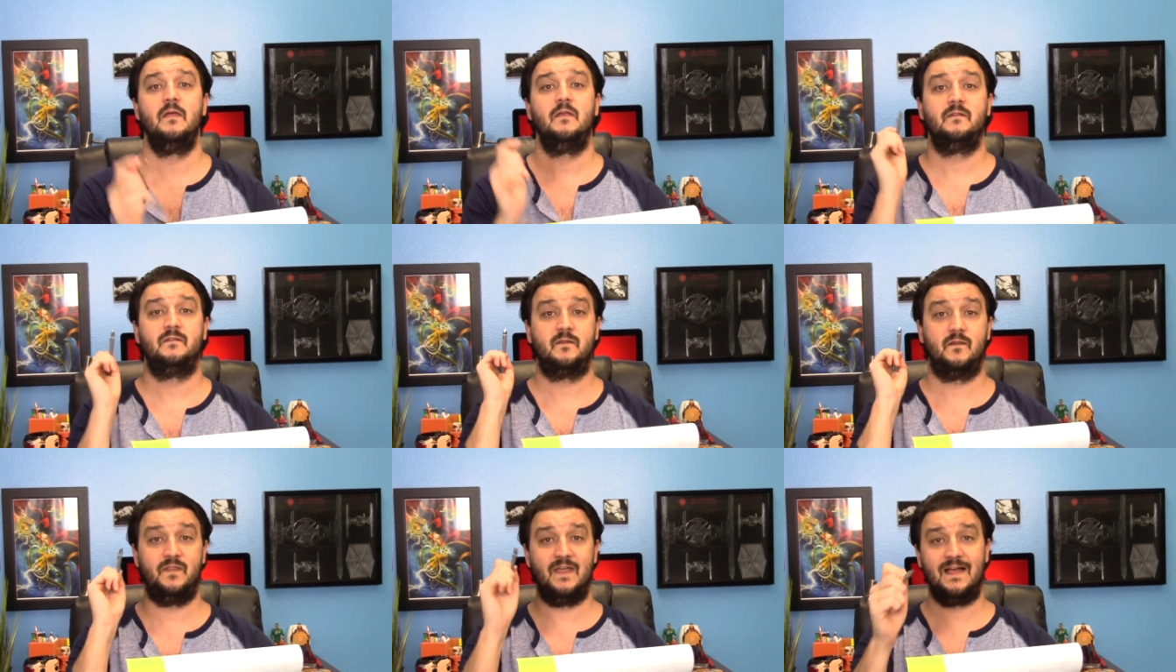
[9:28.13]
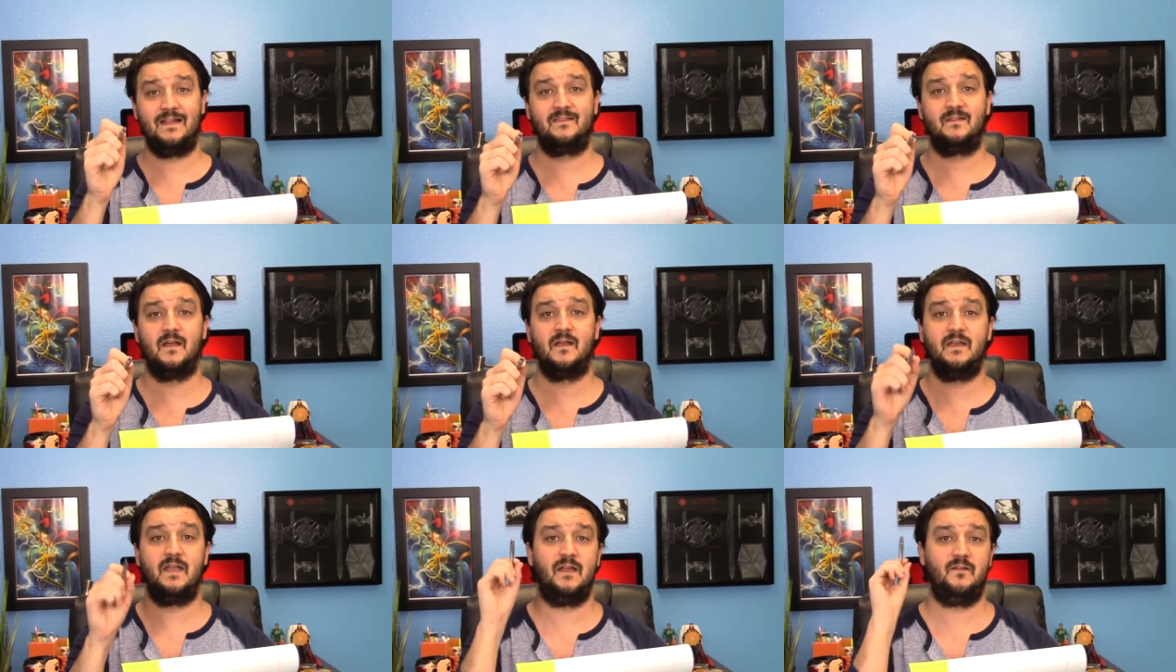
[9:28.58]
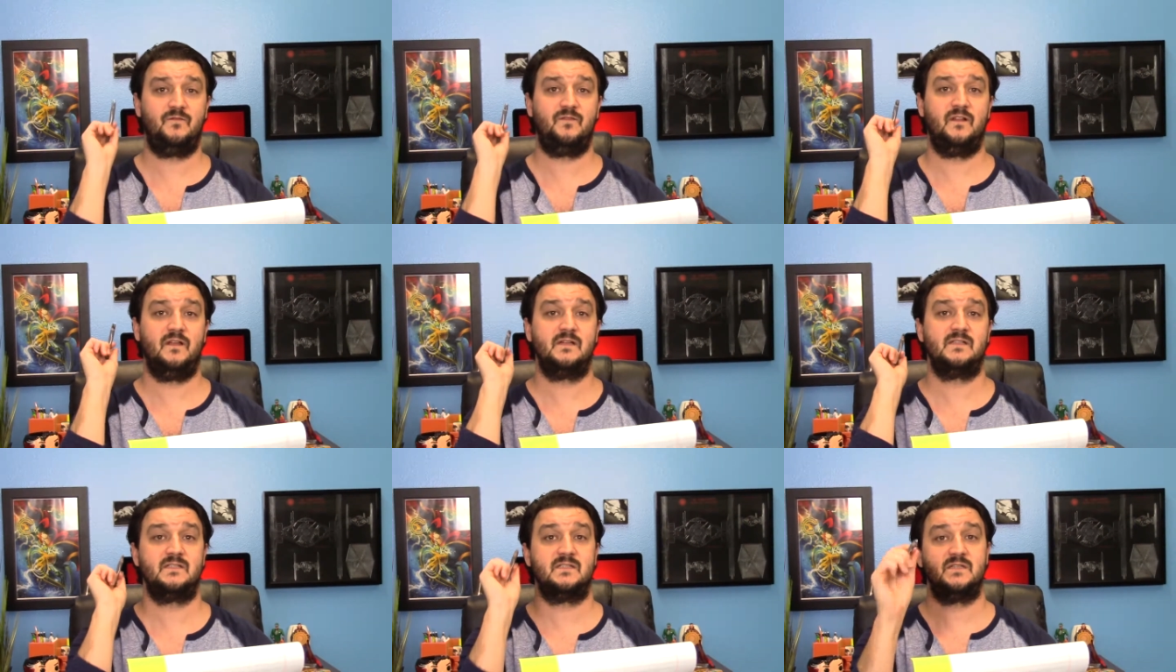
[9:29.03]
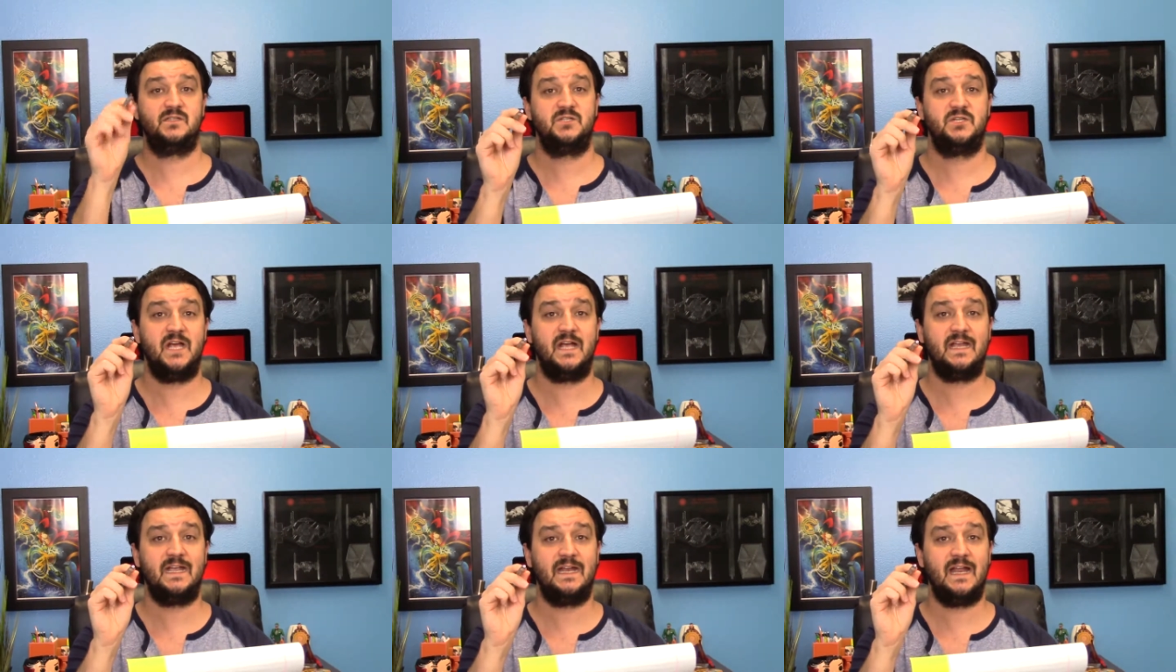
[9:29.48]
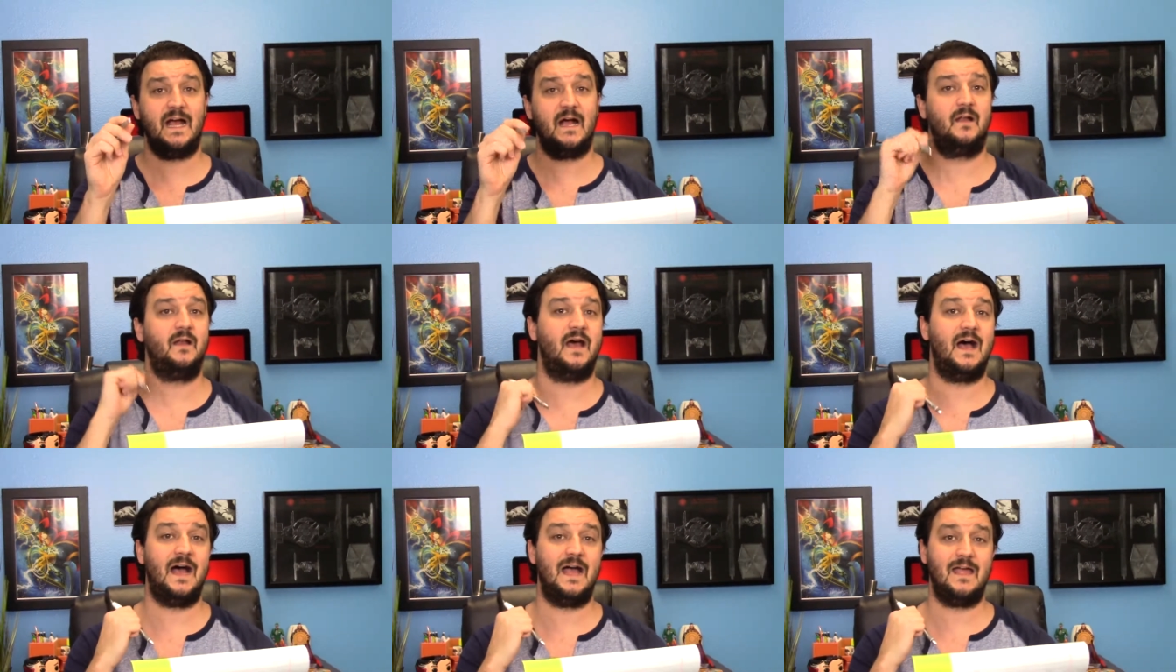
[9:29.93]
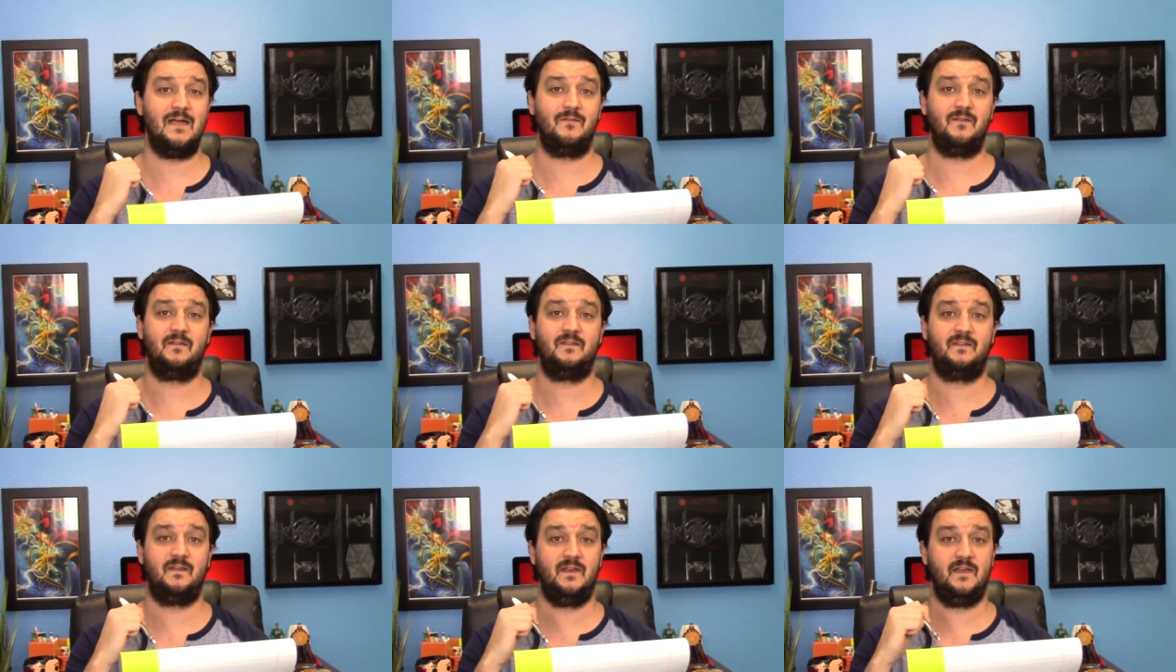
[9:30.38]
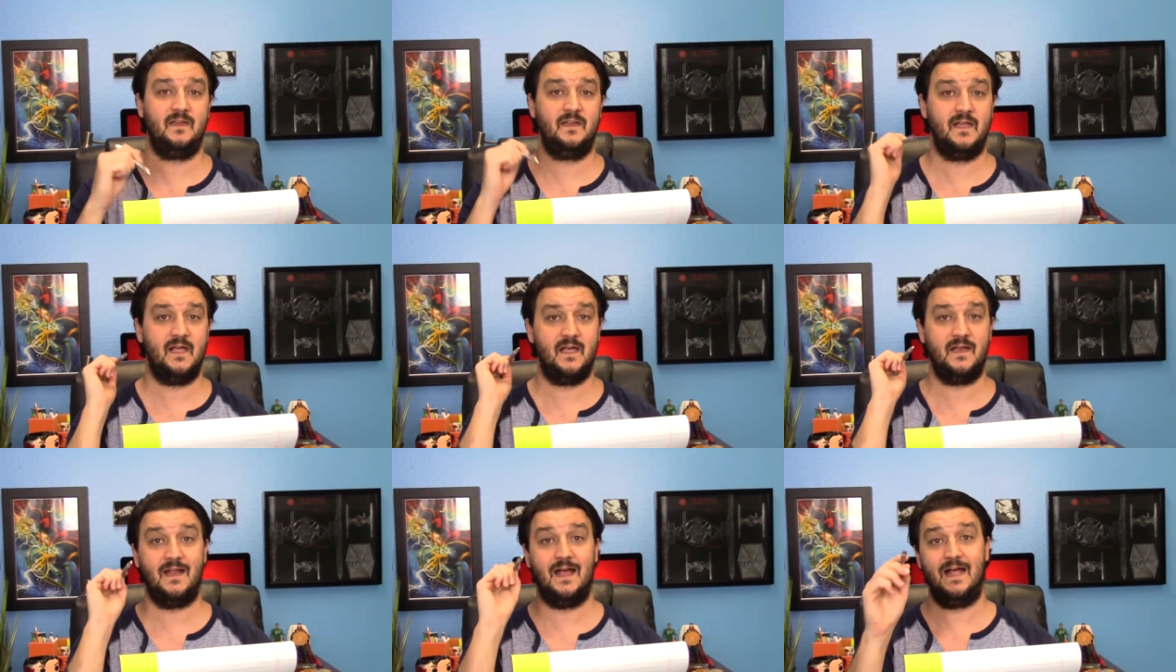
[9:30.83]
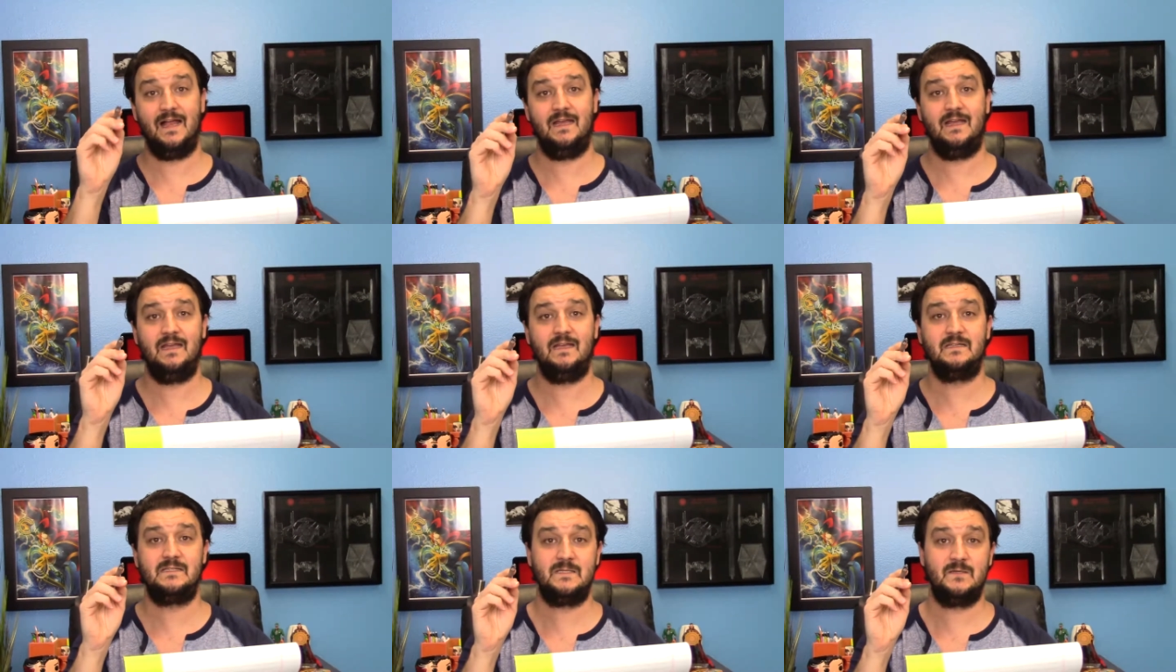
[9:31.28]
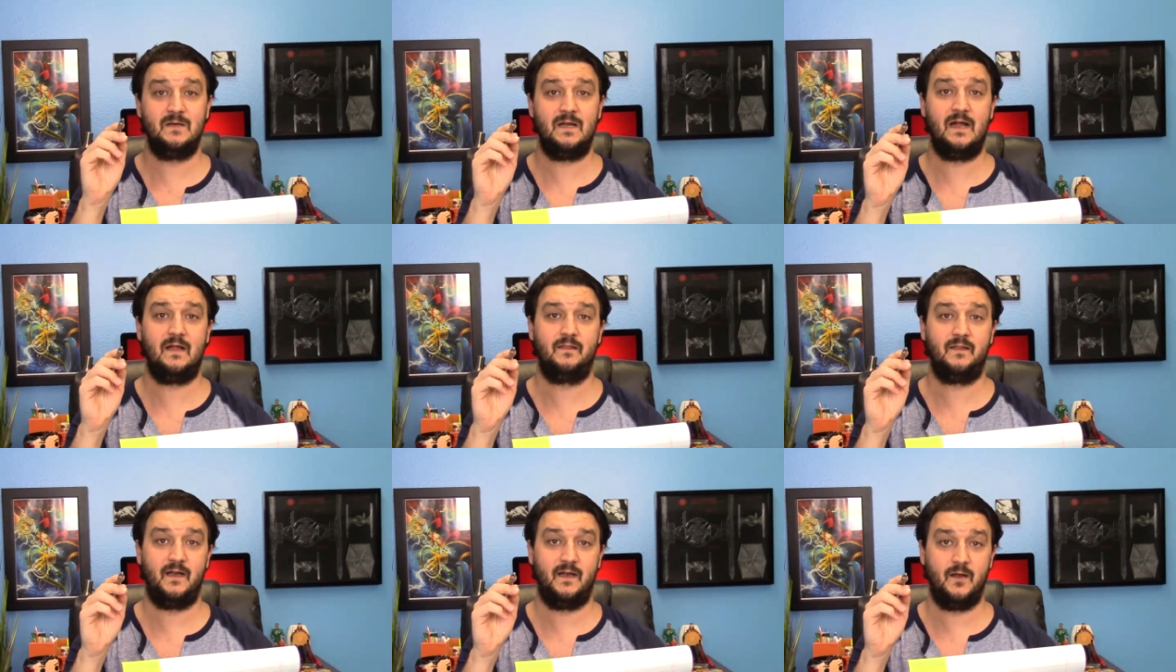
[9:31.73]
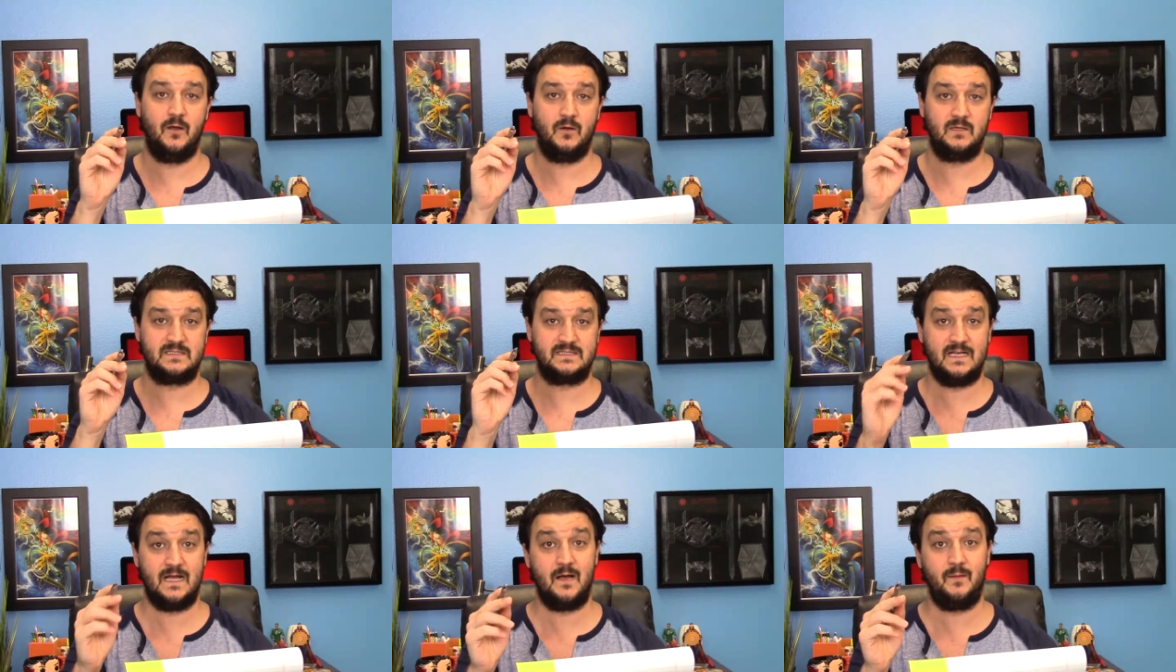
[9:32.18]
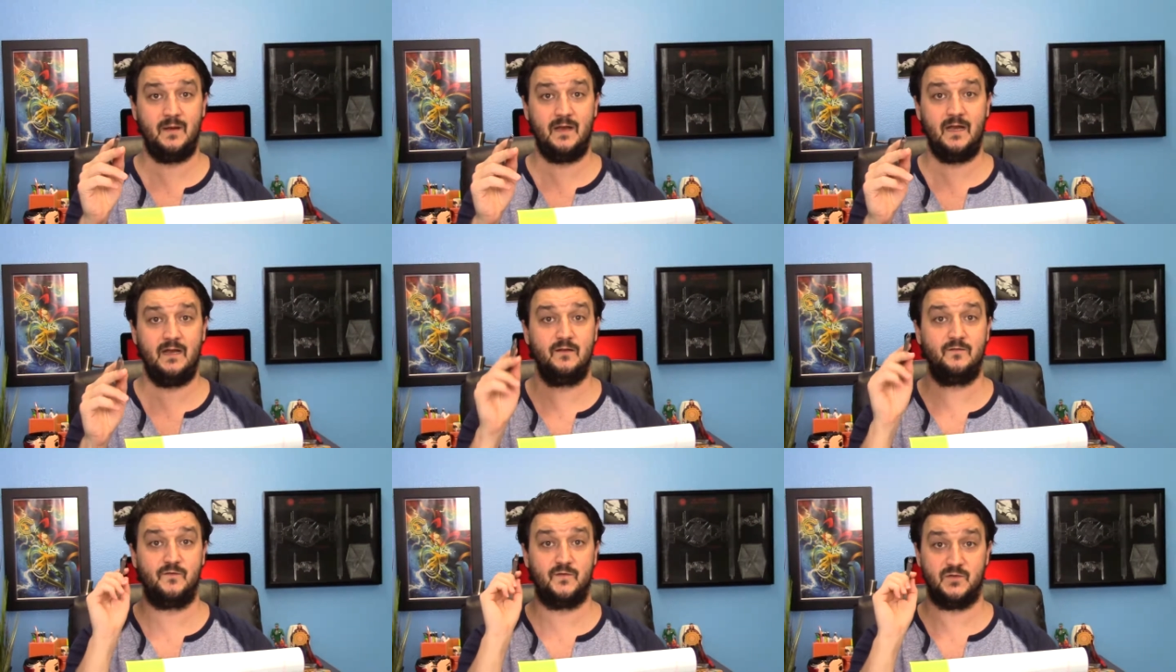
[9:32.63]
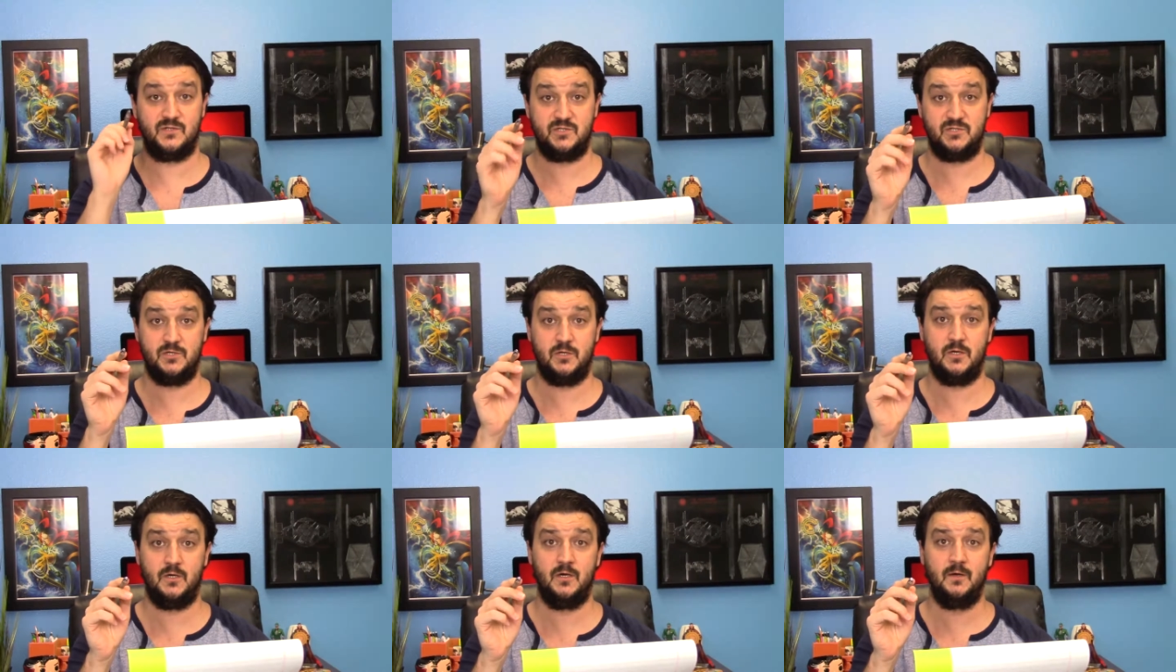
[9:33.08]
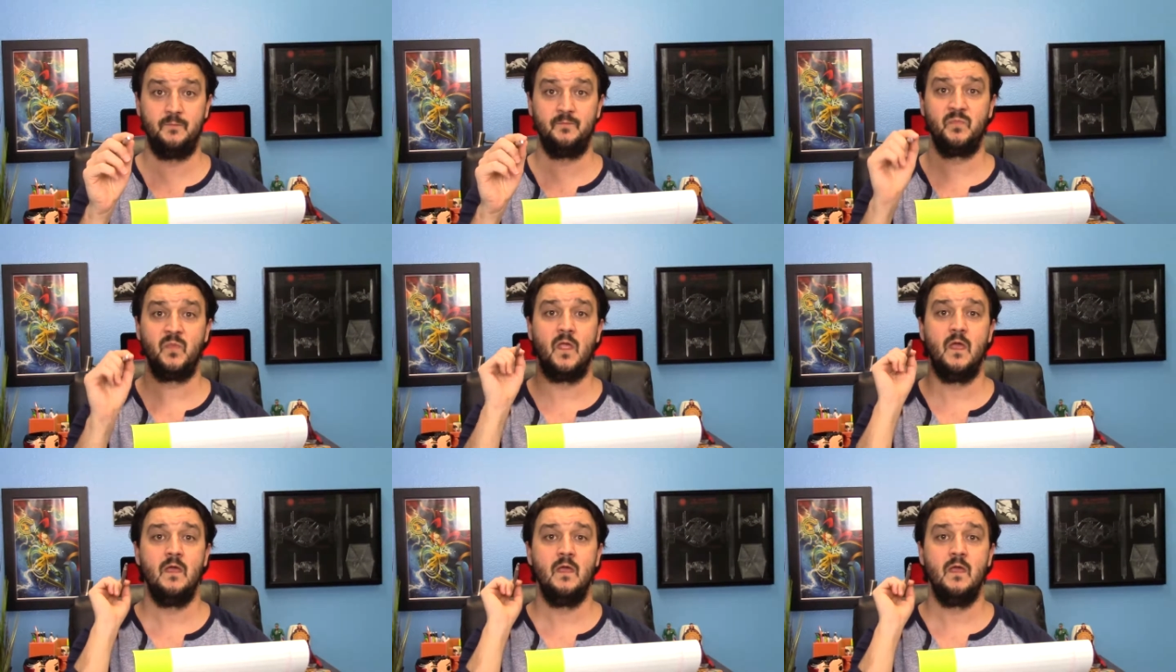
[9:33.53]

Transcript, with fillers: So that's on Netflix. Check it out. I haven't seen it yet. I need to now that I know it's nominated for sure.